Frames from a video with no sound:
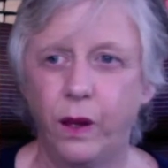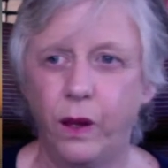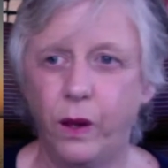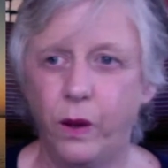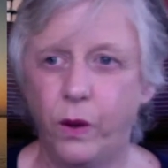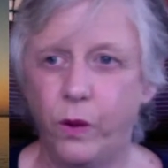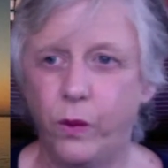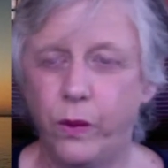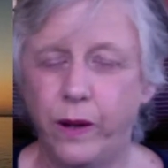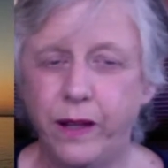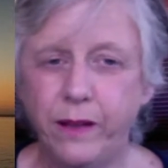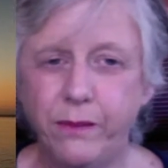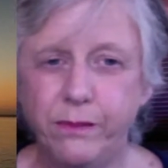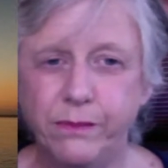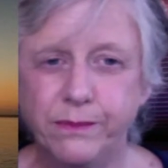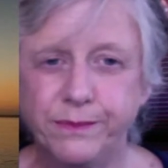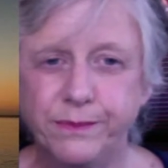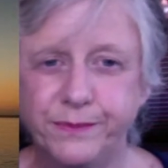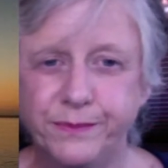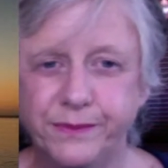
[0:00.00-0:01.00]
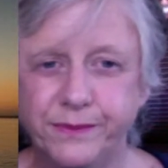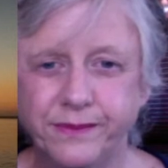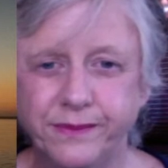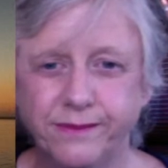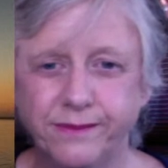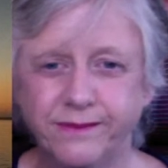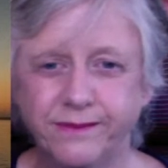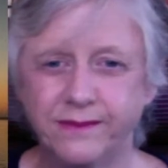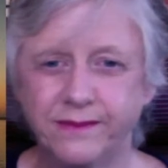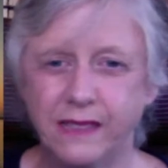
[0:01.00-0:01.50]
All right,
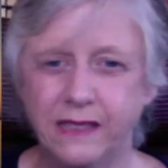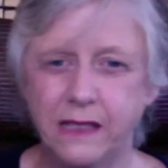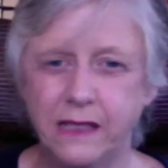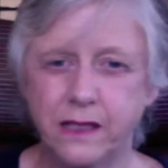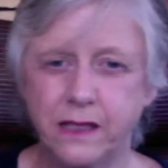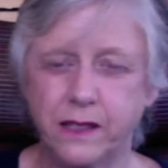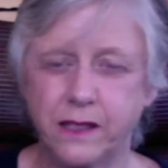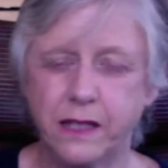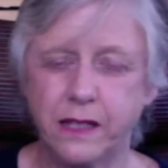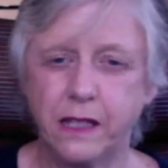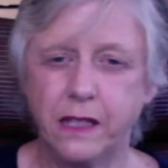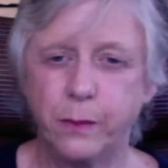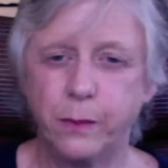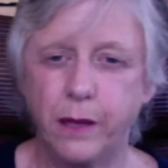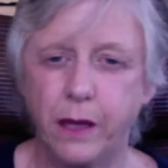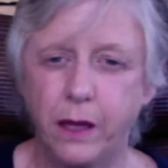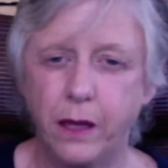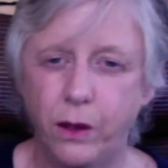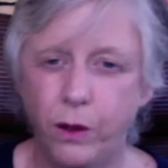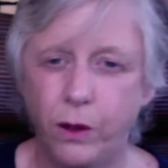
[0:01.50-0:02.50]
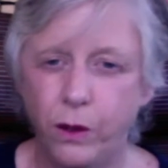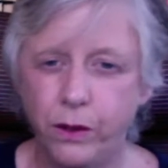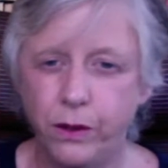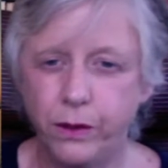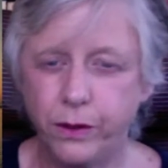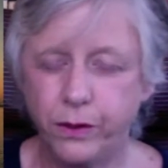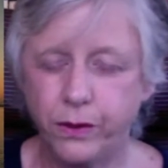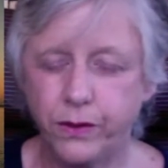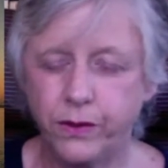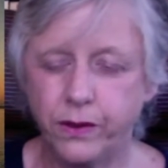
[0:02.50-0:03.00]
let's think about all
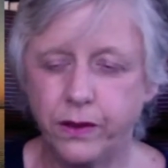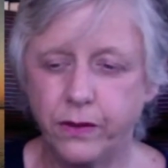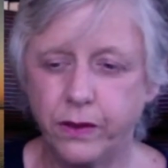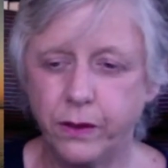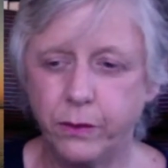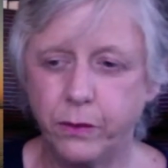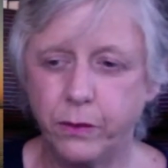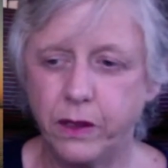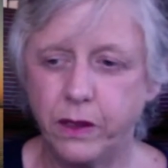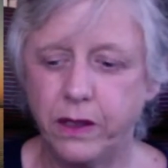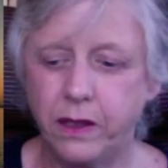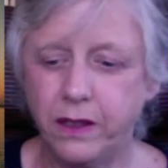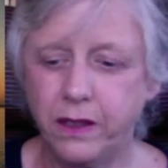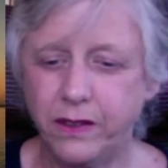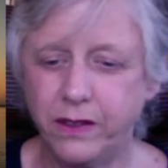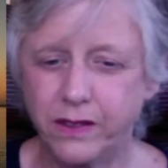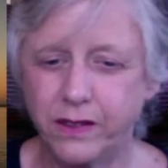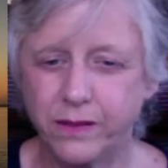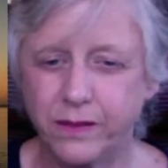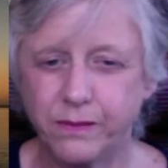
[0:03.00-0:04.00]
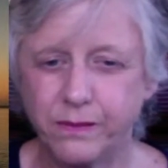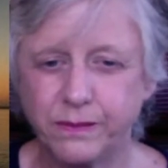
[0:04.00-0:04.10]
those living beings.